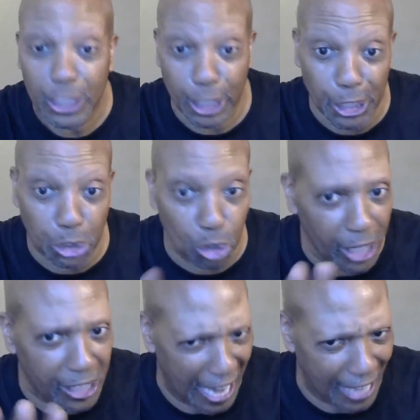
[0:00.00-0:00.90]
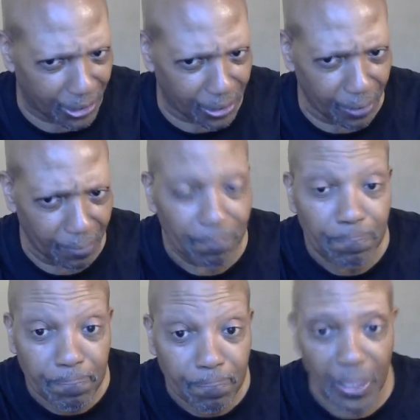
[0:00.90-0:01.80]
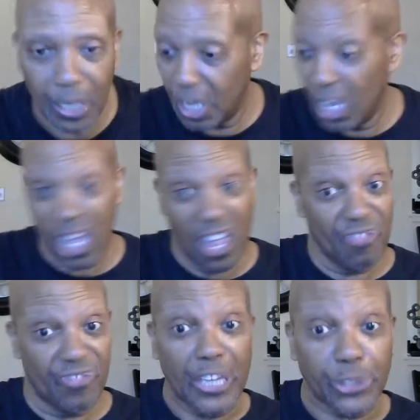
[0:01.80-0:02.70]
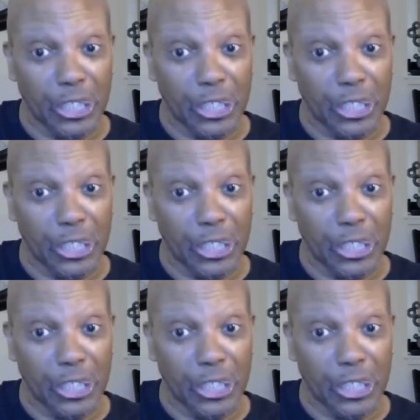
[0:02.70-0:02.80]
to destroy cancer. This